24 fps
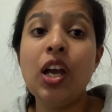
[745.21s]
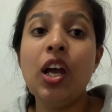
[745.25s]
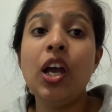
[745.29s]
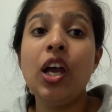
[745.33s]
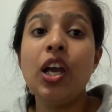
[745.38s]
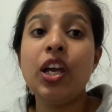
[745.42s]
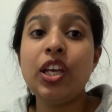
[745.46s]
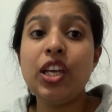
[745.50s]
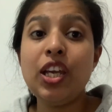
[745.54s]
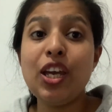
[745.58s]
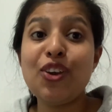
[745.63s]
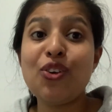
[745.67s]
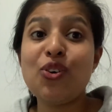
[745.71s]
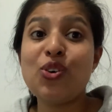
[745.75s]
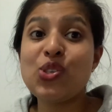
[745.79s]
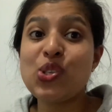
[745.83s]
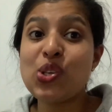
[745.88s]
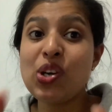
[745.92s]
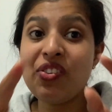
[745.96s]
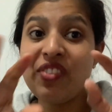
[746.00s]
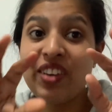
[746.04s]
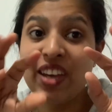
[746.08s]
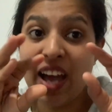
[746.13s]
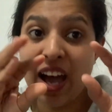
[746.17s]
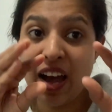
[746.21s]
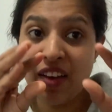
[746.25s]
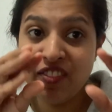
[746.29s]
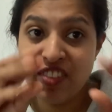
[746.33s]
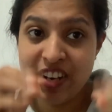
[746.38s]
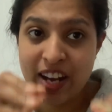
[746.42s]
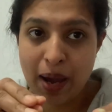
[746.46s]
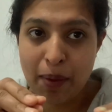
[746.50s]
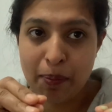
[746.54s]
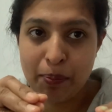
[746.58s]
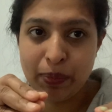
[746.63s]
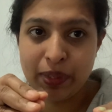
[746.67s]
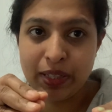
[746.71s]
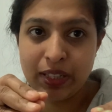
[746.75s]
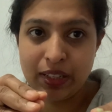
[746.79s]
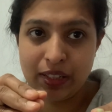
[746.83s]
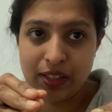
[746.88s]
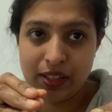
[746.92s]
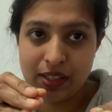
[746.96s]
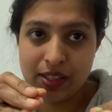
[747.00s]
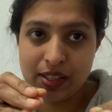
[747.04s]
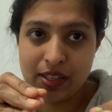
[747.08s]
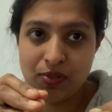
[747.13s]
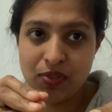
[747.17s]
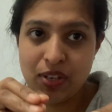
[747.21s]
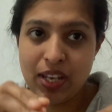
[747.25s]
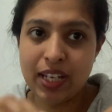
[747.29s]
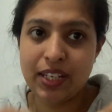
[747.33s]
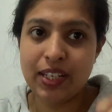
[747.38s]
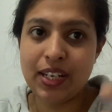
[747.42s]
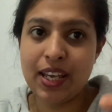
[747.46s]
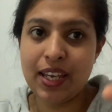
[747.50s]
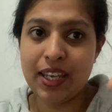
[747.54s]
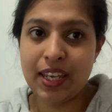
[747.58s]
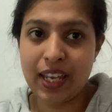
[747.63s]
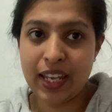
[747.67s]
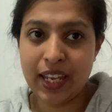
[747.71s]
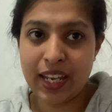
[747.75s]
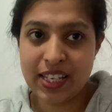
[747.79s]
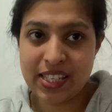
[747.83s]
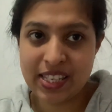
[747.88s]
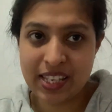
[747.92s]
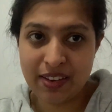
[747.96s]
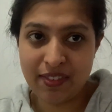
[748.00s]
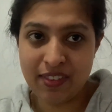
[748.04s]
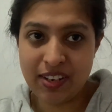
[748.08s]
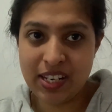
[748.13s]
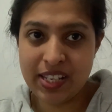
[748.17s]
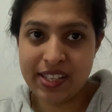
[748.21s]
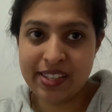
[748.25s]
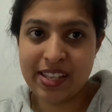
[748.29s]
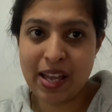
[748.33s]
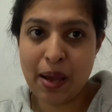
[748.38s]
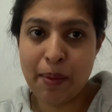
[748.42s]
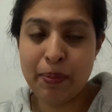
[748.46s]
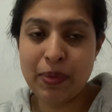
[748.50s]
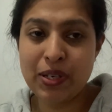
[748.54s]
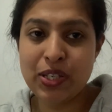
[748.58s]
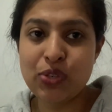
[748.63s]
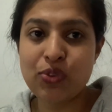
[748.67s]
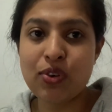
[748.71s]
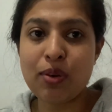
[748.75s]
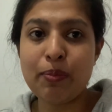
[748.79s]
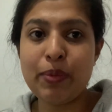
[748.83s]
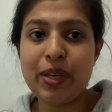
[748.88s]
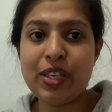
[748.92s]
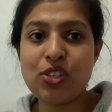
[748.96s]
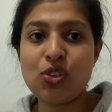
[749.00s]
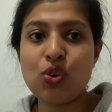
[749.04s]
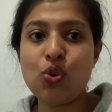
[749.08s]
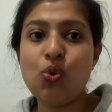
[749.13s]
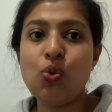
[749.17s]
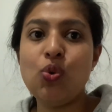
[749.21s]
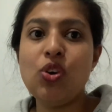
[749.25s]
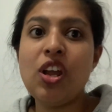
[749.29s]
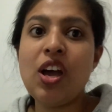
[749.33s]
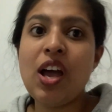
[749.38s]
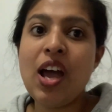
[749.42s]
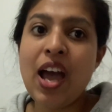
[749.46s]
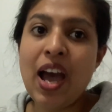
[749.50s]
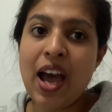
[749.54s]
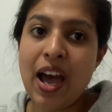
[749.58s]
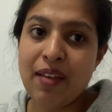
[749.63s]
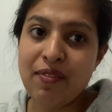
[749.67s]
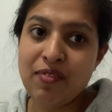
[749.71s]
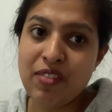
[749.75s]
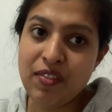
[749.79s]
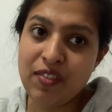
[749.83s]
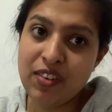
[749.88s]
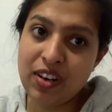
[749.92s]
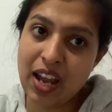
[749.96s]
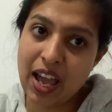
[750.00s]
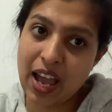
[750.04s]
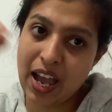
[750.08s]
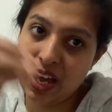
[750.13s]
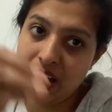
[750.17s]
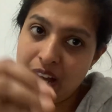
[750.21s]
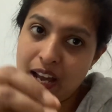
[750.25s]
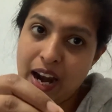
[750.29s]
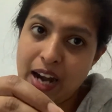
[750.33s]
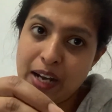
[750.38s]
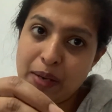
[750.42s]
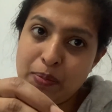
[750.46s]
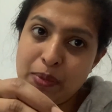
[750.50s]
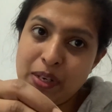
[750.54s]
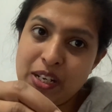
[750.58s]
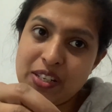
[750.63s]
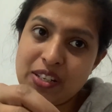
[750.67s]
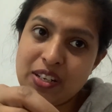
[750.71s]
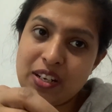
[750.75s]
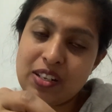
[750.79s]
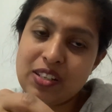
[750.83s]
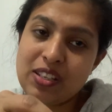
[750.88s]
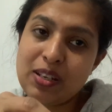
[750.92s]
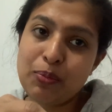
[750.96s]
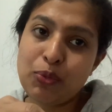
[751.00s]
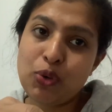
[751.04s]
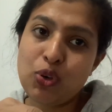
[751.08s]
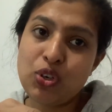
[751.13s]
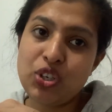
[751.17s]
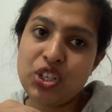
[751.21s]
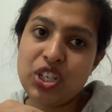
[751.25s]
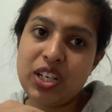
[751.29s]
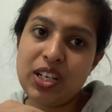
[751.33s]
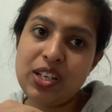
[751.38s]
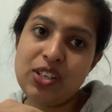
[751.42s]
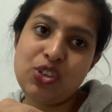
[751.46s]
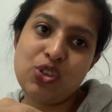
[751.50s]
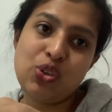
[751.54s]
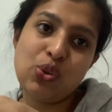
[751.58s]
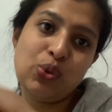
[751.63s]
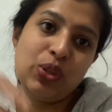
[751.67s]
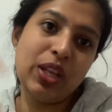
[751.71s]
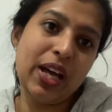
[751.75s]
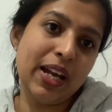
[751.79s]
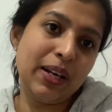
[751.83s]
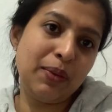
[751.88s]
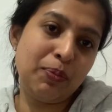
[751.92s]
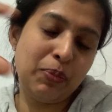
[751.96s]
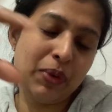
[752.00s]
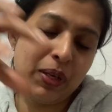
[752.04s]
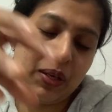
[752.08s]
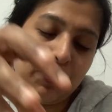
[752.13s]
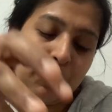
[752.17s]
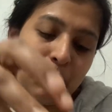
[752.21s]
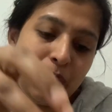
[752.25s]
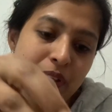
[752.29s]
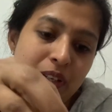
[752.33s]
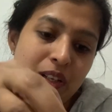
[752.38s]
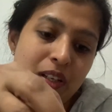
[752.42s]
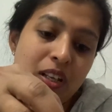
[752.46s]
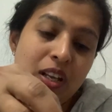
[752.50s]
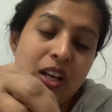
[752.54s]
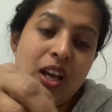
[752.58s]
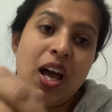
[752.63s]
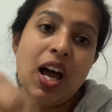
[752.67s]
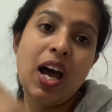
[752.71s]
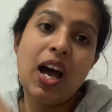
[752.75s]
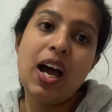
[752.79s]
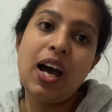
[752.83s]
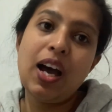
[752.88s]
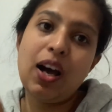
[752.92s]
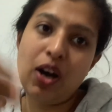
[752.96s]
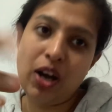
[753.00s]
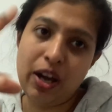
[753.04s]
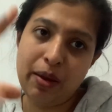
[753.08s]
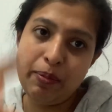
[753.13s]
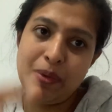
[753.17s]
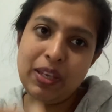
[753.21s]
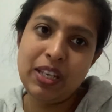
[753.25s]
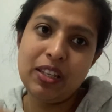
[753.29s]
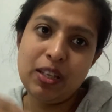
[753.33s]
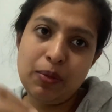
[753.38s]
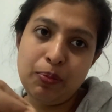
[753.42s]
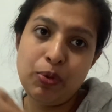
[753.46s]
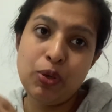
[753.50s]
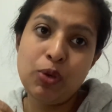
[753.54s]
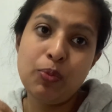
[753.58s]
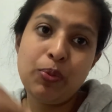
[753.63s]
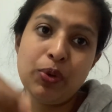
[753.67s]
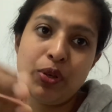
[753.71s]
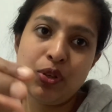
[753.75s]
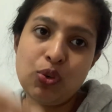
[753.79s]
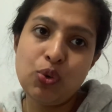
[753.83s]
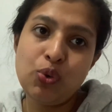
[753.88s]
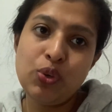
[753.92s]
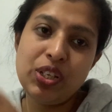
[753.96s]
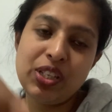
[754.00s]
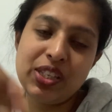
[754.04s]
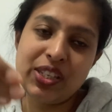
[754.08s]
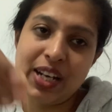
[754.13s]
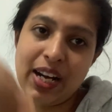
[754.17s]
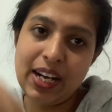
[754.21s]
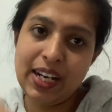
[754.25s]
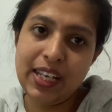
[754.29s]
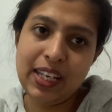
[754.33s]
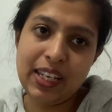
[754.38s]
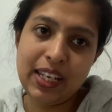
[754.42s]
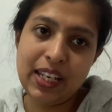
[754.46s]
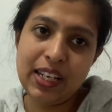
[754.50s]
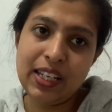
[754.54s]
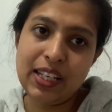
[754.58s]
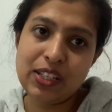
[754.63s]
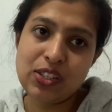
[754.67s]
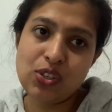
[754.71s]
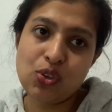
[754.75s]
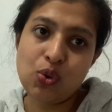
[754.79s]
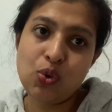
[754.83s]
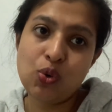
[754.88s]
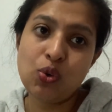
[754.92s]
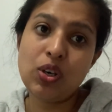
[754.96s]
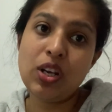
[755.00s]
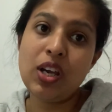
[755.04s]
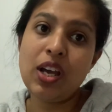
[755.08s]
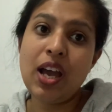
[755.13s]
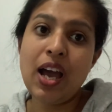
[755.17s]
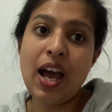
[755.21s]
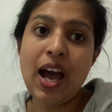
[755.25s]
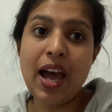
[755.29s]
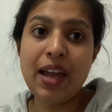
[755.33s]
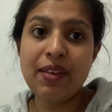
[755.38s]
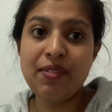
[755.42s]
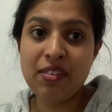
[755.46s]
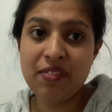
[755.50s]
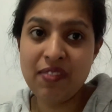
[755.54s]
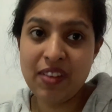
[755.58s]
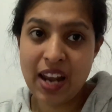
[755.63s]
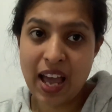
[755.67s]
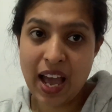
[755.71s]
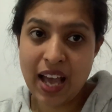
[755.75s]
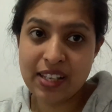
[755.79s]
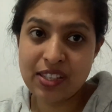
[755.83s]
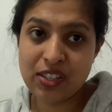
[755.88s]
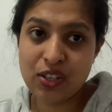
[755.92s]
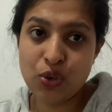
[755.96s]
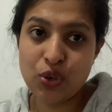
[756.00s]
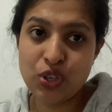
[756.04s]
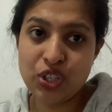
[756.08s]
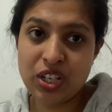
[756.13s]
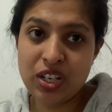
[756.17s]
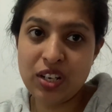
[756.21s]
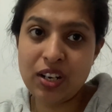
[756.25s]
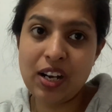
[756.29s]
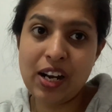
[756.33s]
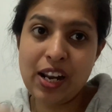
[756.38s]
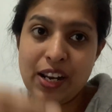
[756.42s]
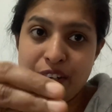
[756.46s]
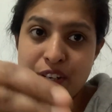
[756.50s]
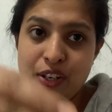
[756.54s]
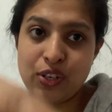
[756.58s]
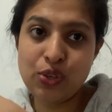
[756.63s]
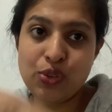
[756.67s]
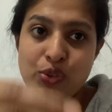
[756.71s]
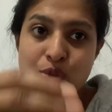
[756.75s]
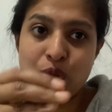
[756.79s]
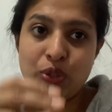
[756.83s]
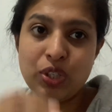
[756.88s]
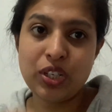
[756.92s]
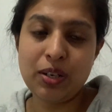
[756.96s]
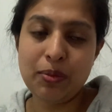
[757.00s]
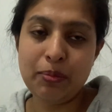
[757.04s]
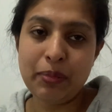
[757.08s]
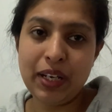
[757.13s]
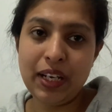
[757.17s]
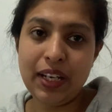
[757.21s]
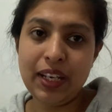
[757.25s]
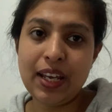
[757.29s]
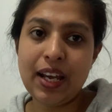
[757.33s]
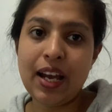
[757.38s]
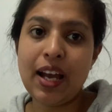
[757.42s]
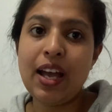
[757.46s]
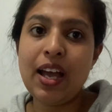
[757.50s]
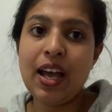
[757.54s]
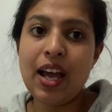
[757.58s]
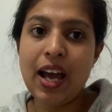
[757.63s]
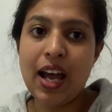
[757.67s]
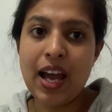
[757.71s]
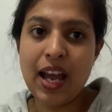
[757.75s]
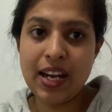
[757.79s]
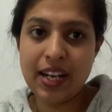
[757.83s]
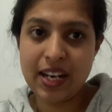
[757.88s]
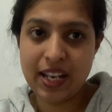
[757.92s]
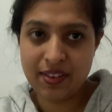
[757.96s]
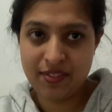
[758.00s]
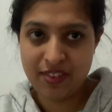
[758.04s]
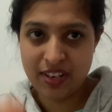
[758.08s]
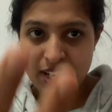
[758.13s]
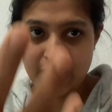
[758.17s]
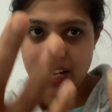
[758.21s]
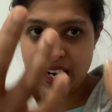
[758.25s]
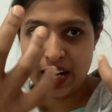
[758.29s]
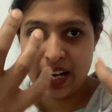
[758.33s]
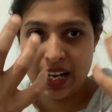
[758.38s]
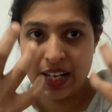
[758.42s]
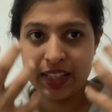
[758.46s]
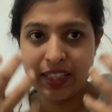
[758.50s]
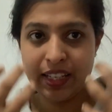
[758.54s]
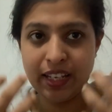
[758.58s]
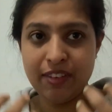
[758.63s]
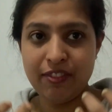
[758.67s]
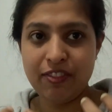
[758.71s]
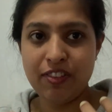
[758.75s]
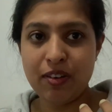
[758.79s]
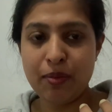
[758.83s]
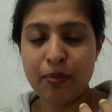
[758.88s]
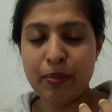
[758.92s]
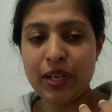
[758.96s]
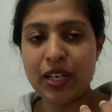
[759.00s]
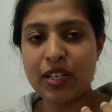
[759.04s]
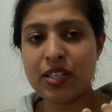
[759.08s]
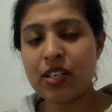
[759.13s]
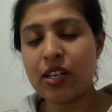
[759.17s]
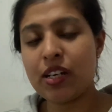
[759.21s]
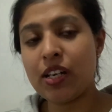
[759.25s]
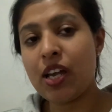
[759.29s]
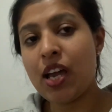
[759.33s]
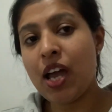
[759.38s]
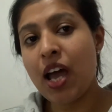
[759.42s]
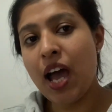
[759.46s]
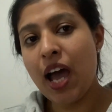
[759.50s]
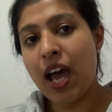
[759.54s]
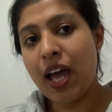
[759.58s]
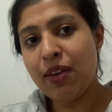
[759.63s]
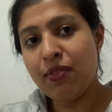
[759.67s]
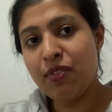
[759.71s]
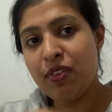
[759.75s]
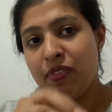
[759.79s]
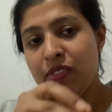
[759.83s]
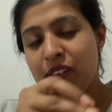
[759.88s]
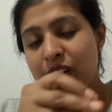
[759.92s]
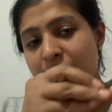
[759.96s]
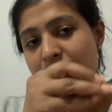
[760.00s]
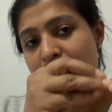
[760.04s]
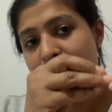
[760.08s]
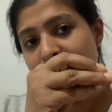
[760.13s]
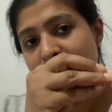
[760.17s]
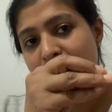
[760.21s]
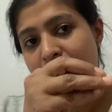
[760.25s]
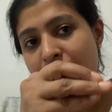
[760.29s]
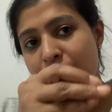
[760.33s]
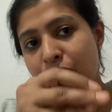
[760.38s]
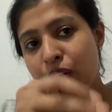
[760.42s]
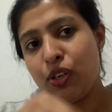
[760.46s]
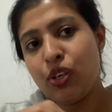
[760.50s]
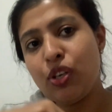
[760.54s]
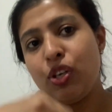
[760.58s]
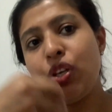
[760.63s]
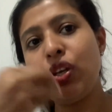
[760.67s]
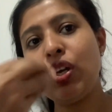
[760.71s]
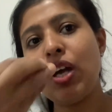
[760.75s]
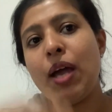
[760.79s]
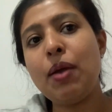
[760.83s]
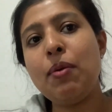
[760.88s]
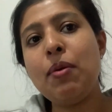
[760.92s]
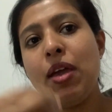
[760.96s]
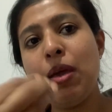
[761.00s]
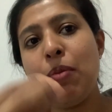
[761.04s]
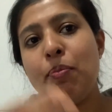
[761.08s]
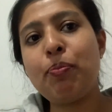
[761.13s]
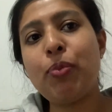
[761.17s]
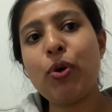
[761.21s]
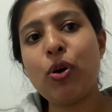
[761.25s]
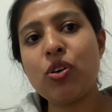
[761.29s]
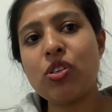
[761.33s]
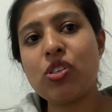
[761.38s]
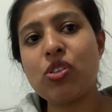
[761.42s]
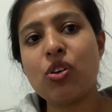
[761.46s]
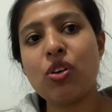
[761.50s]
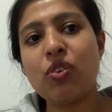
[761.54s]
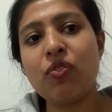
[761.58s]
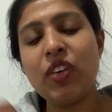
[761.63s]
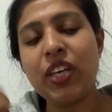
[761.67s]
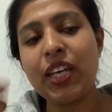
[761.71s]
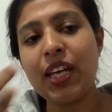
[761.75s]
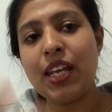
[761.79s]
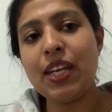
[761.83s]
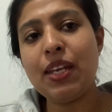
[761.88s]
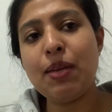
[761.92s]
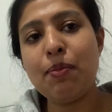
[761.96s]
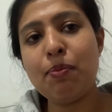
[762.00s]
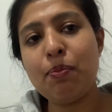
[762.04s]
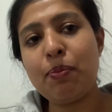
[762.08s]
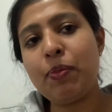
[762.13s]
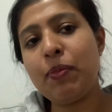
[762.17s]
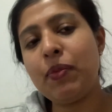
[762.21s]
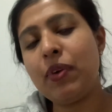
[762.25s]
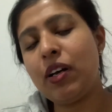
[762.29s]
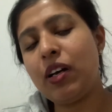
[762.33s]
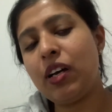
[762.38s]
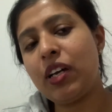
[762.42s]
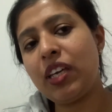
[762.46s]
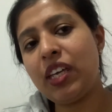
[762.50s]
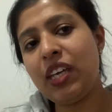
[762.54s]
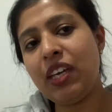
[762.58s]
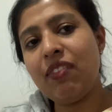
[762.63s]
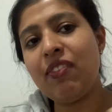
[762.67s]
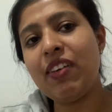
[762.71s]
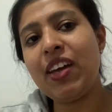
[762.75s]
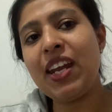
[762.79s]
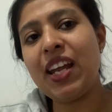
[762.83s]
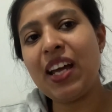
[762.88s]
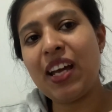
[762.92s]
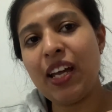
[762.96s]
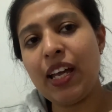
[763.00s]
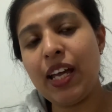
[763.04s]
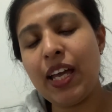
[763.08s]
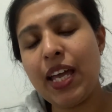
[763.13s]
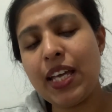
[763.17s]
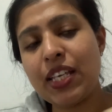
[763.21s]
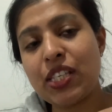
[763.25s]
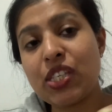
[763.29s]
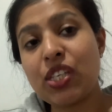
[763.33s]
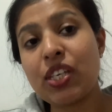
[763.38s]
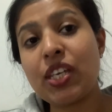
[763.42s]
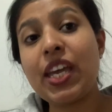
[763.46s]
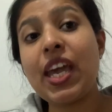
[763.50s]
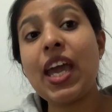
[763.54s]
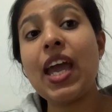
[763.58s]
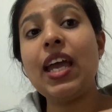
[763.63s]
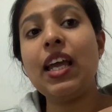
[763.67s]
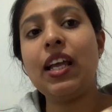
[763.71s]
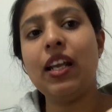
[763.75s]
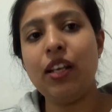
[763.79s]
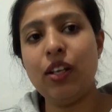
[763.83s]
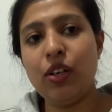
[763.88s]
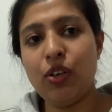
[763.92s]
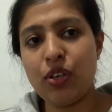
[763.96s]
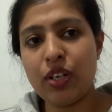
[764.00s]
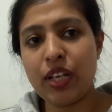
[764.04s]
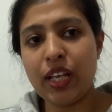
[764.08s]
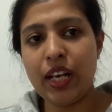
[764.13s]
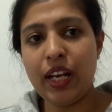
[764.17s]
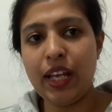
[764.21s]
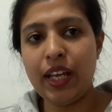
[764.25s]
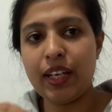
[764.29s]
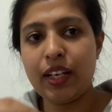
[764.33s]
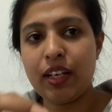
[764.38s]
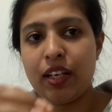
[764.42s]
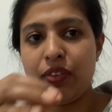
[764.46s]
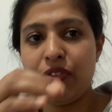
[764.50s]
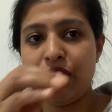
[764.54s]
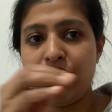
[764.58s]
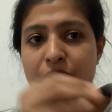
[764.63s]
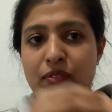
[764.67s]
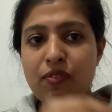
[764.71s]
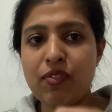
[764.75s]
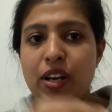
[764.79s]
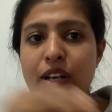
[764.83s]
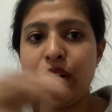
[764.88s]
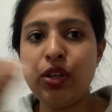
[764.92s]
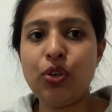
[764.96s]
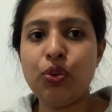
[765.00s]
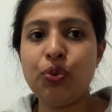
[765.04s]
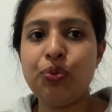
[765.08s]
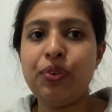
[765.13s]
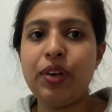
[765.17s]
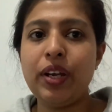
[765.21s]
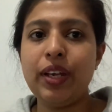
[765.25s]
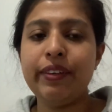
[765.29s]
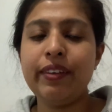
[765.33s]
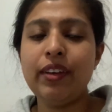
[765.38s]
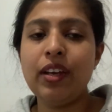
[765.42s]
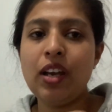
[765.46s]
Here also we have numbers. We are taking 70 samples from a school and we will administer some questions to that people, the people who is studying in the school, and we will ask question related to social media, and we'll collect the information, and we can impose, or we can give a scale, okay, like from 1 to 5.